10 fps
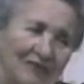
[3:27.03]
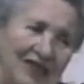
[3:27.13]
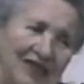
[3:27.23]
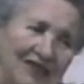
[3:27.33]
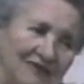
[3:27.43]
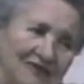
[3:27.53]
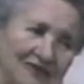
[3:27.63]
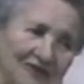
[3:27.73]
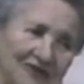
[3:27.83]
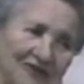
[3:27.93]
Amelia
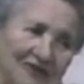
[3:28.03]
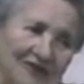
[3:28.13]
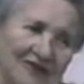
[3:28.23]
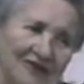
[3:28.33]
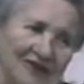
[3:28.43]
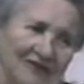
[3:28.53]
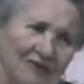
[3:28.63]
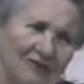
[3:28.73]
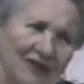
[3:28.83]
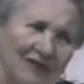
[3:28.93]
was a
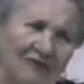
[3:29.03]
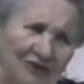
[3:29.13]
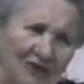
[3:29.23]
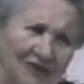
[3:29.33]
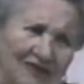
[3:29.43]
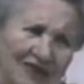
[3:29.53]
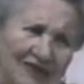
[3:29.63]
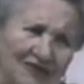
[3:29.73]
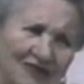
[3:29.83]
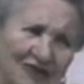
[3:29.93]
one of those
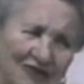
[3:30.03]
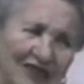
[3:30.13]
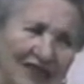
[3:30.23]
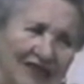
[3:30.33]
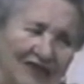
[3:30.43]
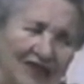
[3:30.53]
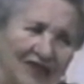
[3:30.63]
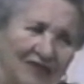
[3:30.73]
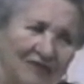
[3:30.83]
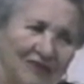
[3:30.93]

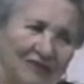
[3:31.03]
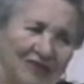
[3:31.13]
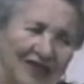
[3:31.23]
extraordinary human